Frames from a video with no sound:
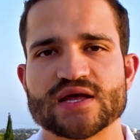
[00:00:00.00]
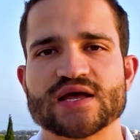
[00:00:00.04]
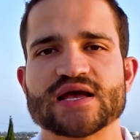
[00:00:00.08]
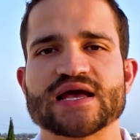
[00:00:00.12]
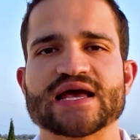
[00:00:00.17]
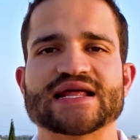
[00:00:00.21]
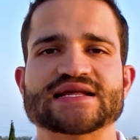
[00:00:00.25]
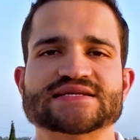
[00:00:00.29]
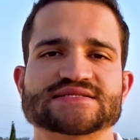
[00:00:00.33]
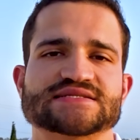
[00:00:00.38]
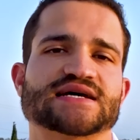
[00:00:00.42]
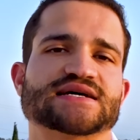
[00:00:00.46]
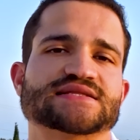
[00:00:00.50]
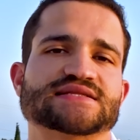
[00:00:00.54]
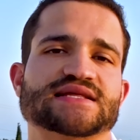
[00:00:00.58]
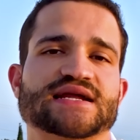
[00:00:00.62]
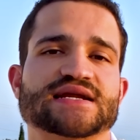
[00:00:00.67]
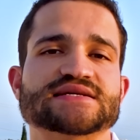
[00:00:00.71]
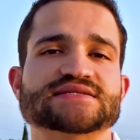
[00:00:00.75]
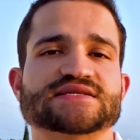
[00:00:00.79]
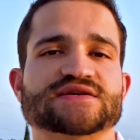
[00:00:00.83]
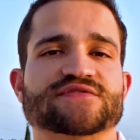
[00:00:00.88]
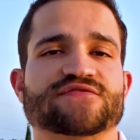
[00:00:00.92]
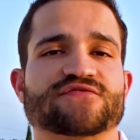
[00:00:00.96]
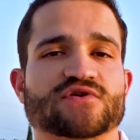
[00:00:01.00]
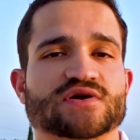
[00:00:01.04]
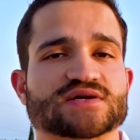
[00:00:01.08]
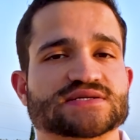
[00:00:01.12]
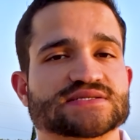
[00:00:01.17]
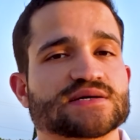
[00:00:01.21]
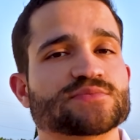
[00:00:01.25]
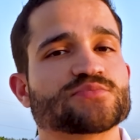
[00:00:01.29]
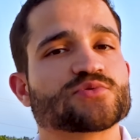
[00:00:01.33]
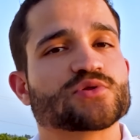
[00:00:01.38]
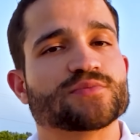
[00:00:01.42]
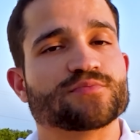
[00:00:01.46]
It is not that easy. For
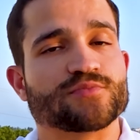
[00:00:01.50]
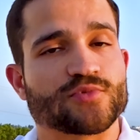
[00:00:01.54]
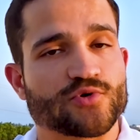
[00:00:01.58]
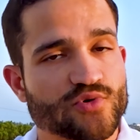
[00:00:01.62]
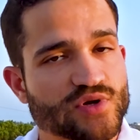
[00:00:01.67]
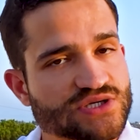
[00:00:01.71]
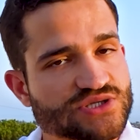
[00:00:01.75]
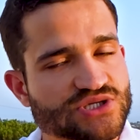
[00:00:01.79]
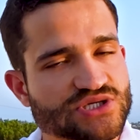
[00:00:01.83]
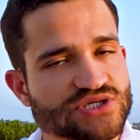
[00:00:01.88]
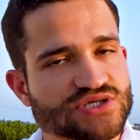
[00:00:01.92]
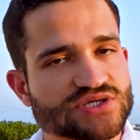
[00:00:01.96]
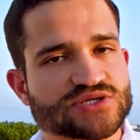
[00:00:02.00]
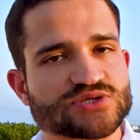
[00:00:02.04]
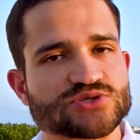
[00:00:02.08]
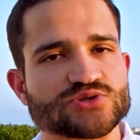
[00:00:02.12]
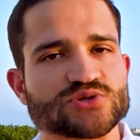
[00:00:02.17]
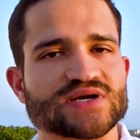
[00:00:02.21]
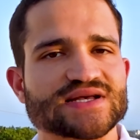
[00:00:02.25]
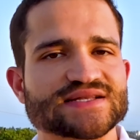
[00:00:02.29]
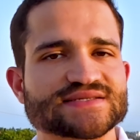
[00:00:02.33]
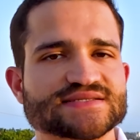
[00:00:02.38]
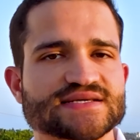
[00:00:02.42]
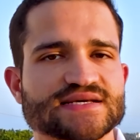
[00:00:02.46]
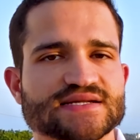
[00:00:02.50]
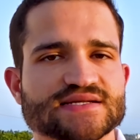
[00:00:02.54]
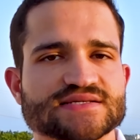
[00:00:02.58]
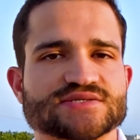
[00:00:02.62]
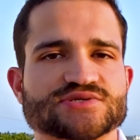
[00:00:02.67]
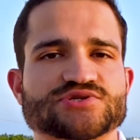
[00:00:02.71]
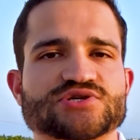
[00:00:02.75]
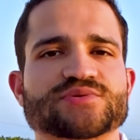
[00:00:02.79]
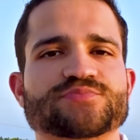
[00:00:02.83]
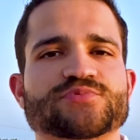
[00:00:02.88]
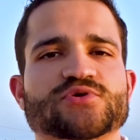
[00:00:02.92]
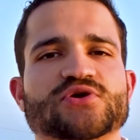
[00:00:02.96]
example, in Mauritius, to get citizenship,